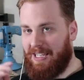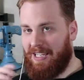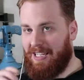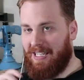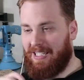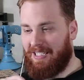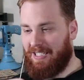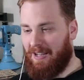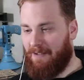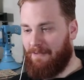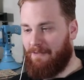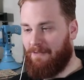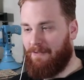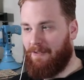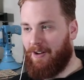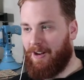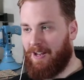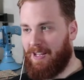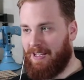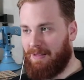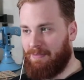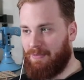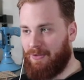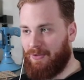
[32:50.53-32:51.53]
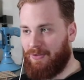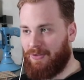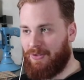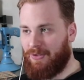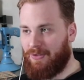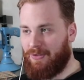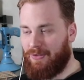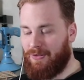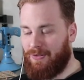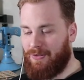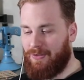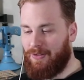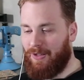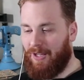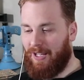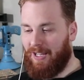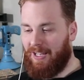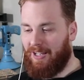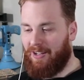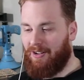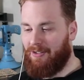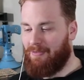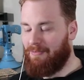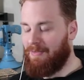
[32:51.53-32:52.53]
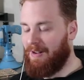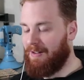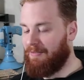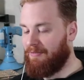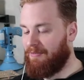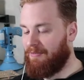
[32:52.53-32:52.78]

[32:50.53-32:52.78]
is a fucking musical. Like, oh my.